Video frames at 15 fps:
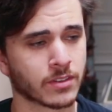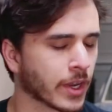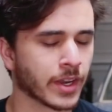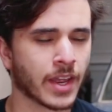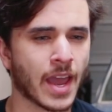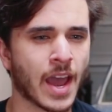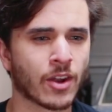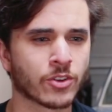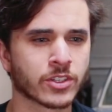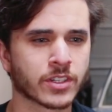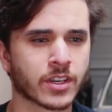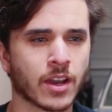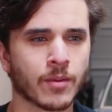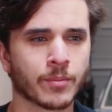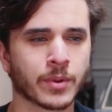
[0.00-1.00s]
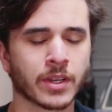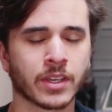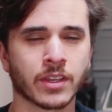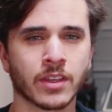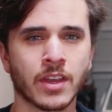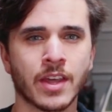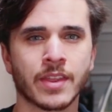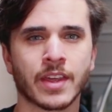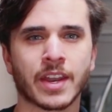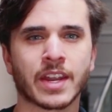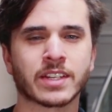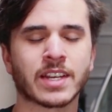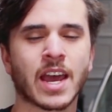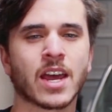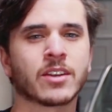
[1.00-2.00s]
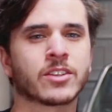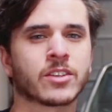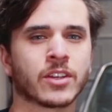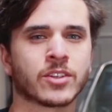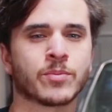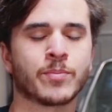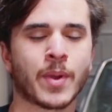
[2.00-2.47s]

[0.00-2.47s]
But how does a company that has had such